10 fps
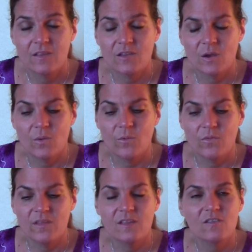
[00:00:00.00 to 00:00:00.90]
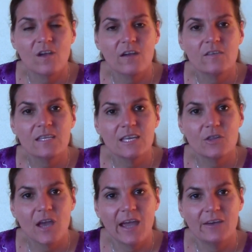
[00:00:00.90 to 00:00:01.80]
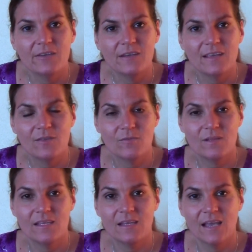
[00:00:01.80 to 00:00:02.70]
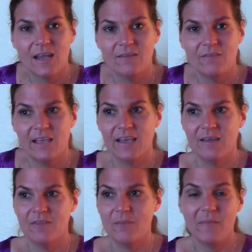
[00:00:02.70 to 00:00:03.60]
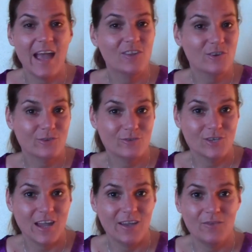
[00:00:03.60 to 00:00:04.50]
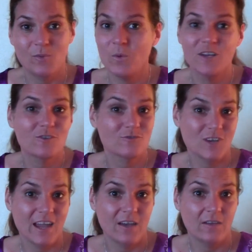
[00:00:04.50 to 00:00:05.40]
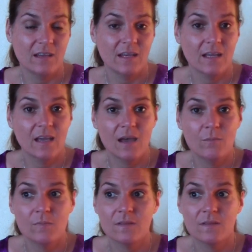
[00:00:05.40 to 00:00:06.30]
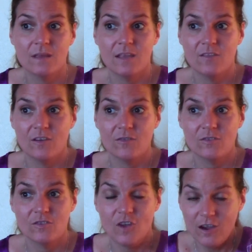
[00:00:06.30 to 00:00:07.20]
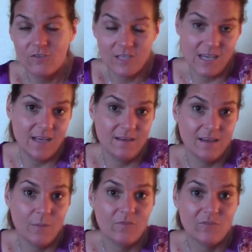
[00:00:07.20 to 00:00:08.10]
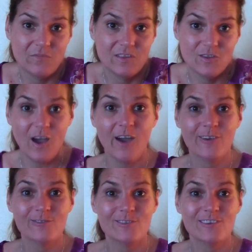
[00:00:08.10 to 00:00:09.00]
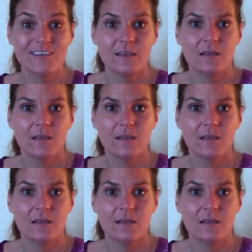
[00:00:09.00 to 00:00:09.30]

So this star seed child is really kind of like the magical child, the wonder child, and it's our star seed. It comes from the stars.